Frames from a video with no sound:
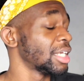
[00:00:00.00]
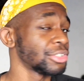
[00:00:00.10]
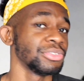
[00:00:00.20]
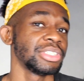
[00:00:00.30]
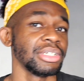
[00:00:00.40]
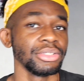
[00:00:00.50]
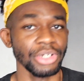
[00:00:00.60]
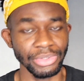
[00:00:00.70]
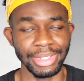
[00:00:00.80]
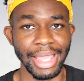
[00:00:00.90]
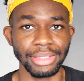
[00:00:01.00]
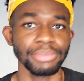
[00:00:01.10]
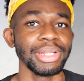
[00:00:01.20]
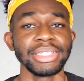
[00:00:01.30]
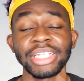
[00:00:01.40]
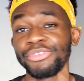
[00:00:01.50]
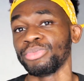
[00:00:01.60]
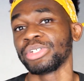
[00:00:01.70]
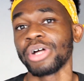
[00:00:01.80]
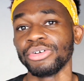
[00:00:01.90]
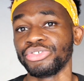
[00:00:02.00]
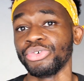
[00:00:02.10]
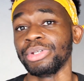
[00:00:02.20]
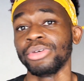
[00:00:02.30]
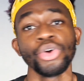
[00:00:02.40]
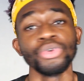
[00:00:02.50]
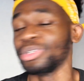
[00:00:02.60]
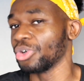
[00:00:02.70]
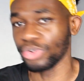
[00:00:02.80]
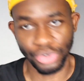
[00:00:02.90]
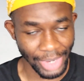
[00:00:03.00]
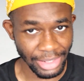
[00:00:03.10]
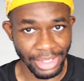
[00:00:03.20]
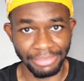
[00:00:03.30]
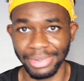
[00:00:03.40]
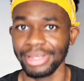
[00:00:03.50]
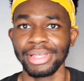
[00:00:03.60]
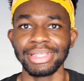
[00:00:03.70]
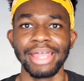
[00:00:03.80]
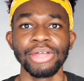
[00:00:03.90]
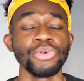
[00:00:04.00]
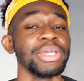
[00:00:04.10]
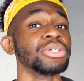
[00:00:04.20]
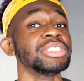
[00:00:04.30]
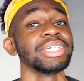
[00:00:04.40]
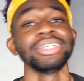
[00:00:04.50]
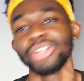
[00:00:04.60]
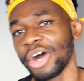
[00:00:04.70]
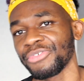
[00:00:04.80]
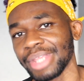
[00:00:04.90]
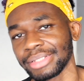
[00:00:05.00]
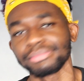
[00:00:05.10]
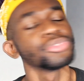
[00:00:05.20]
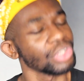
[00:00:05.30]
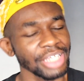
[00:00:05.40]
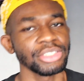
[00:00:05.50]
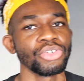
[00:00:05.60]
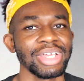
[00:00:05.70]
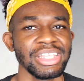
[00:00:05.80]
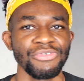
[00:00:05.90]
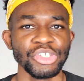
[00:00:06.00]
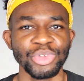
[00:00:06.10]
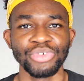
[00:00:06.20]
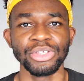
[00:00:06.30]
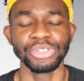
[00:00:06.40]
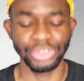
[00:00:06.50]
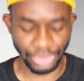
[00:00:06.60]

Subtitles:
that's considered on-net. But let's say if you would call to an Ooredoo Kuwait number, then that will be considered off-net. So that's the great difference between those